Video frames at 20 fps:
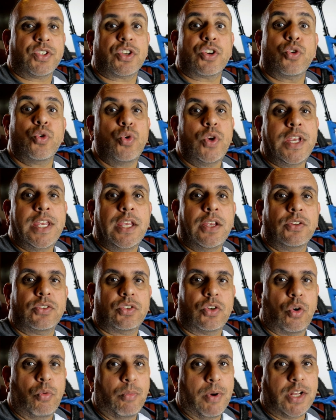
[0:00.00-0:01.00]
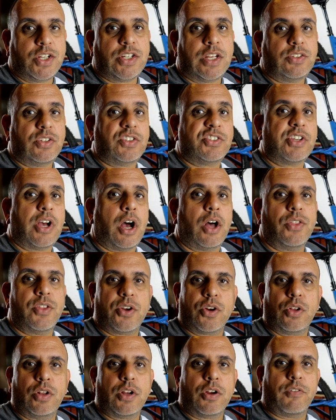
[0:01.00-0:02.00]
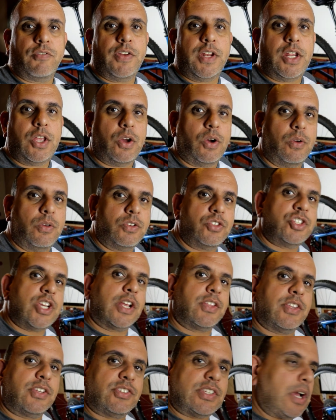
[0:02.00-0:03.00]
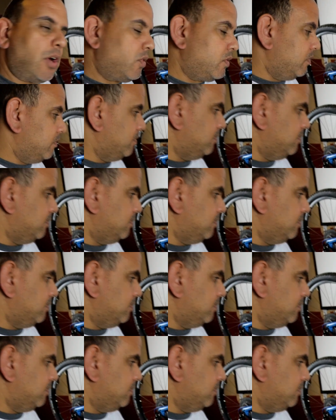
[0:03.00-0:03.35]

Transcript: creaking so much as you saw in the earlier video. Check this out.